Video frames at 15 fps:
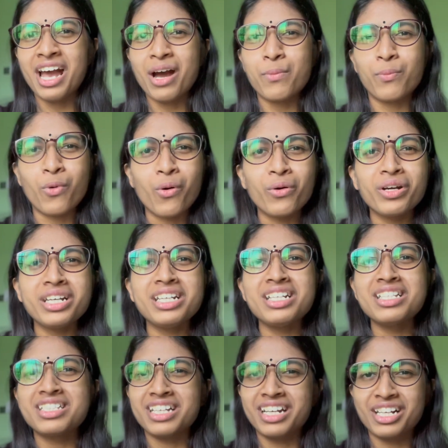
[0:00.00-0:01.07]

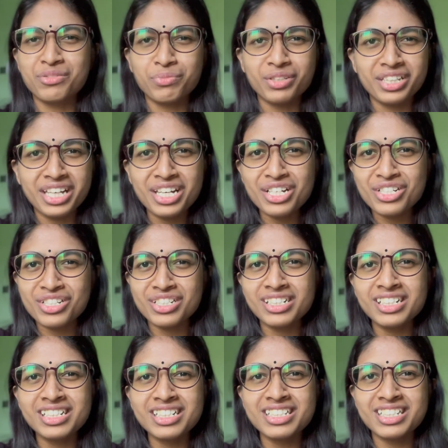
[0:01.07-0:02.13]
points and
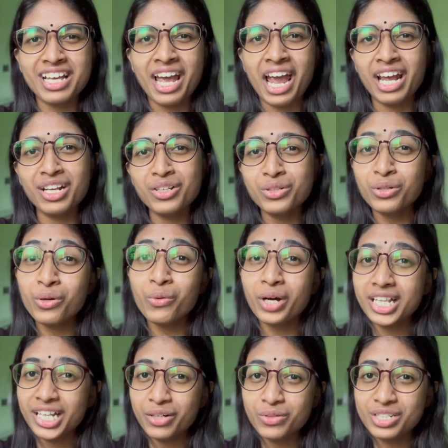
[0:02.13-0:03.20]
explanations, and you know what
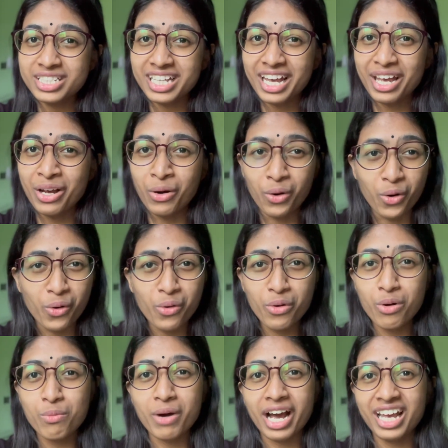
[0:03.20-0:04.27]
they will say? Oh
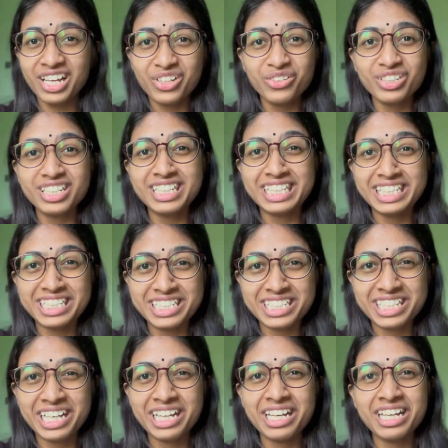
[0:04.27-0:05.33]
my goodness,
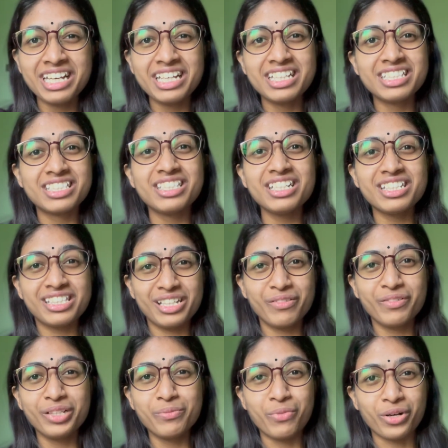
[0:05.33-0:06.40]
is this
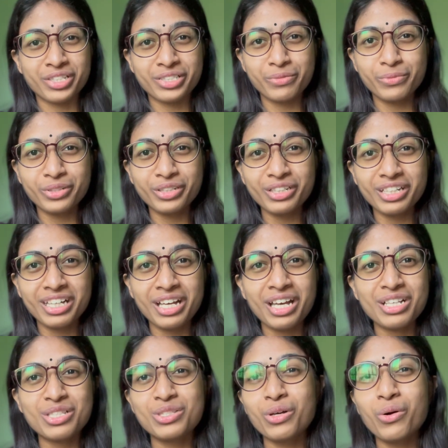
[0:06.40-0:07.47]
even possible?
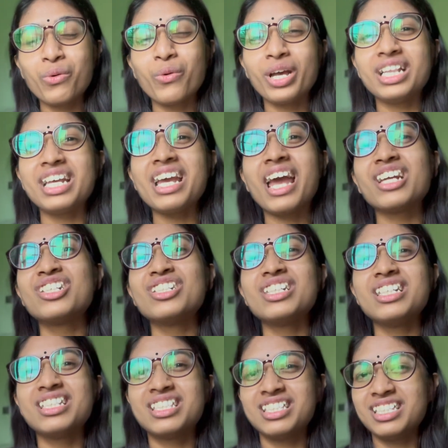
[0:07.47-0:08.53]
So when they
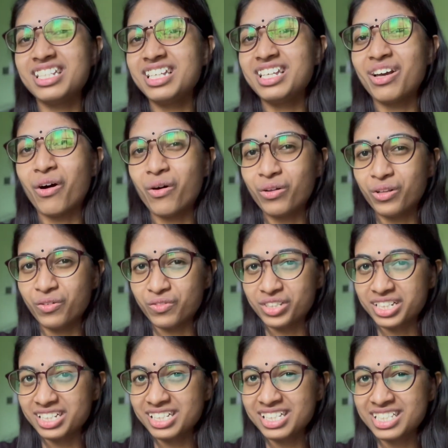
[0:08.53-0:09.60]
actually see all of
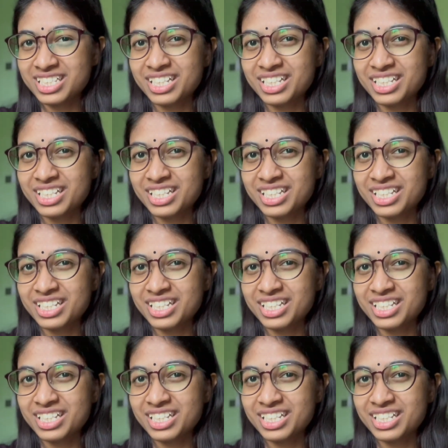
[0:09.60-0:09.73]
this,